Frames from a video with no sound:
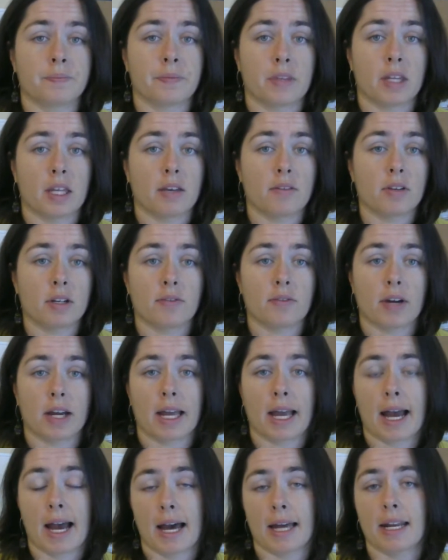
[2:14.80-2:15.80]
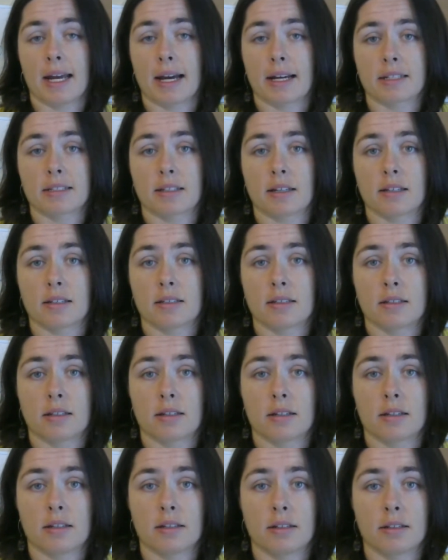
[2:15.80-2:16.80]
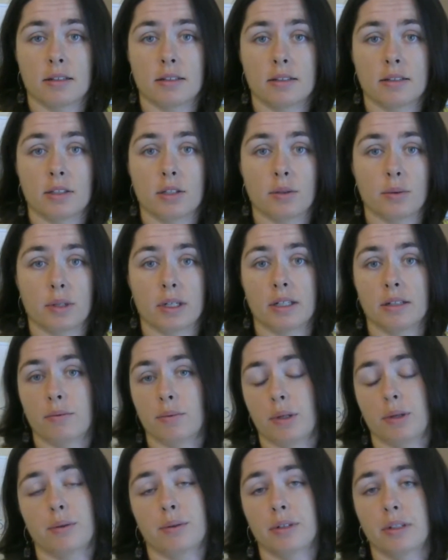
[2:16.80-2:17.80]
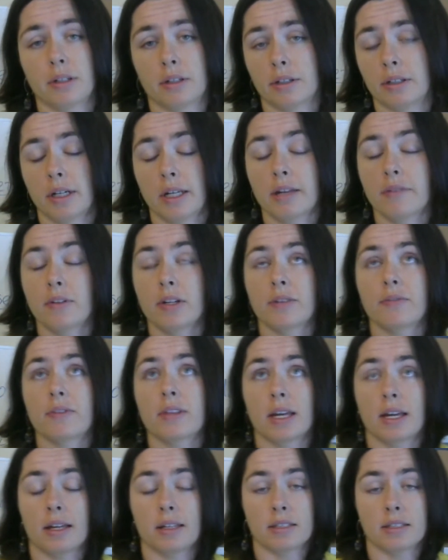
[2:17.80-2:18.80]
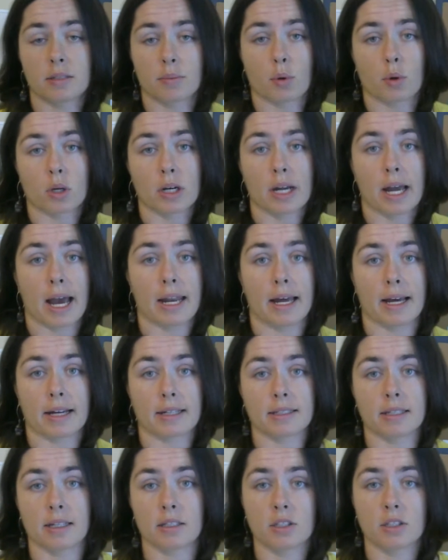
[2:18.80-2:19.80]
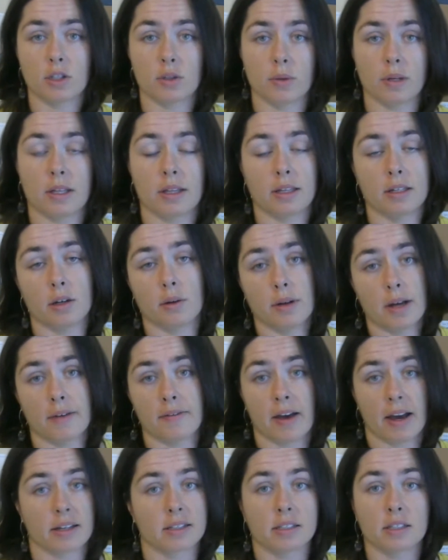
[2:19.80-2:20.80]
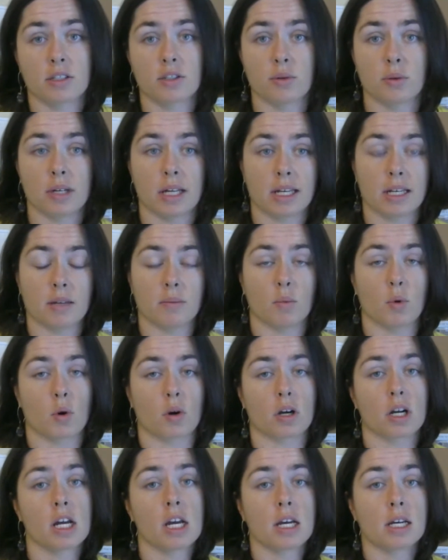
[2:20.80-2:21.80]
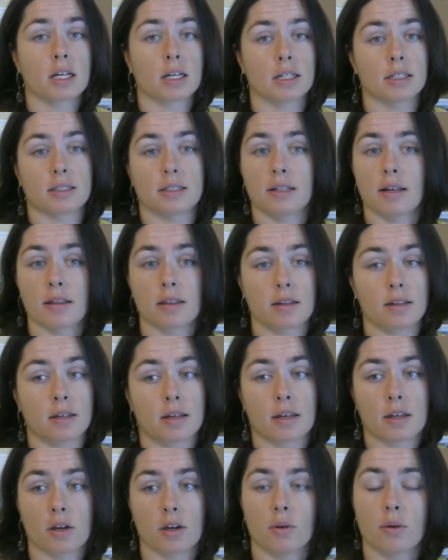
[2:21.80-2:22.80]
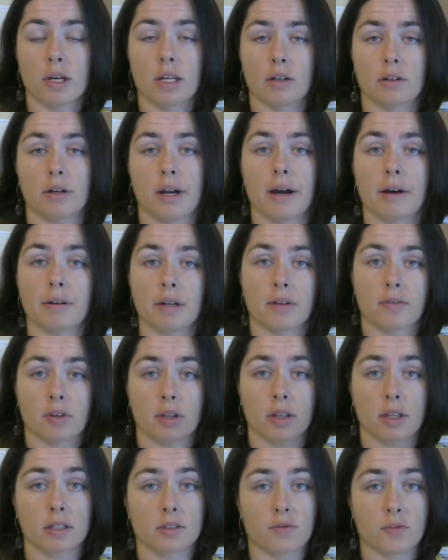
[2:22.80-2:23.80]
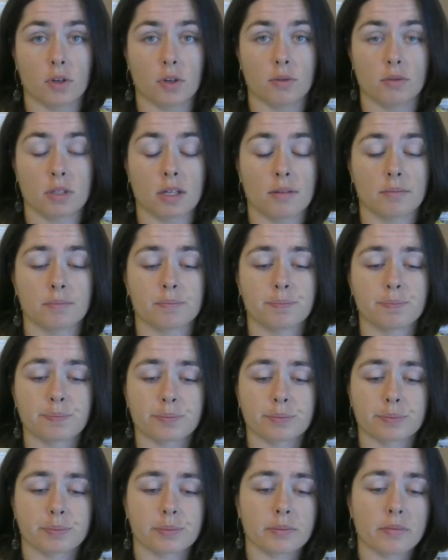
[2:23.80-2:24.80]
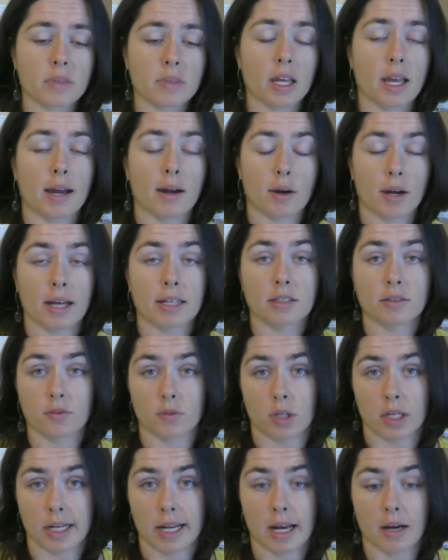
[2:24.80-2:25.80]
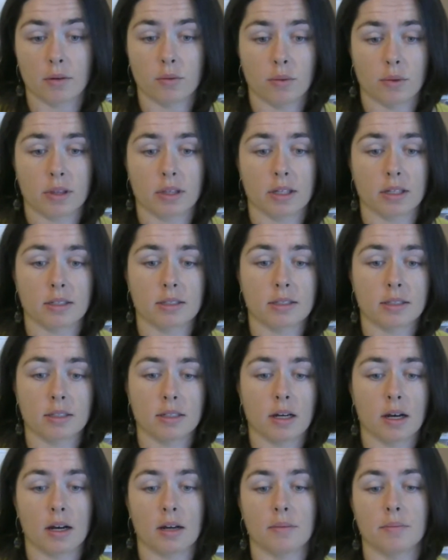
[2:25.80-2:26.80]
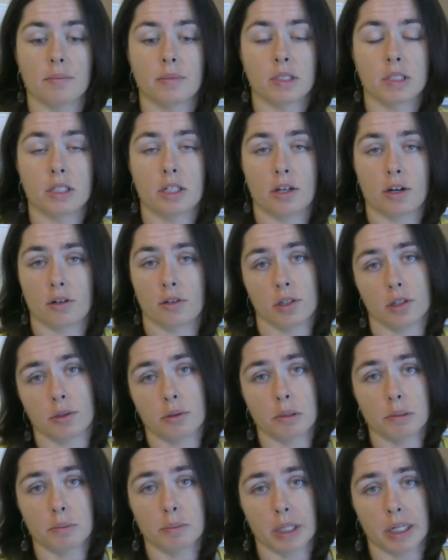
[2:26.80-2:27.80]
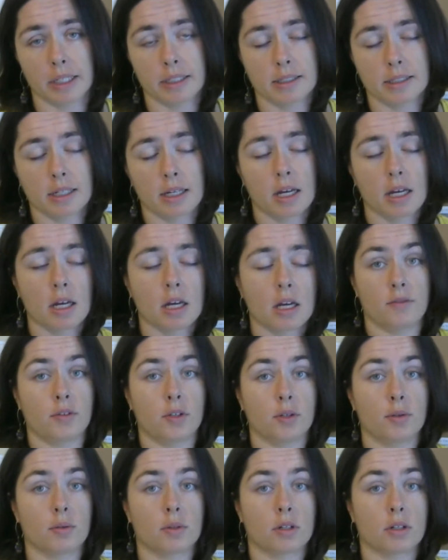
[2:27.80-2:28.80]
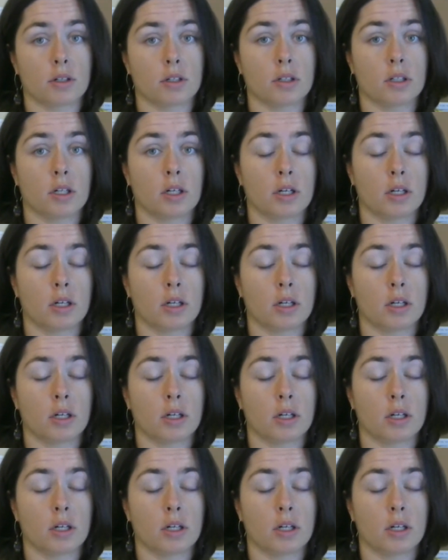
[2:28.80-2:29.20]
even if I had access to it, even if support had access to it, they don't have access to it anymore because nothing can go in or out. Everything's frozen as of right now with this TRO in place. If you were,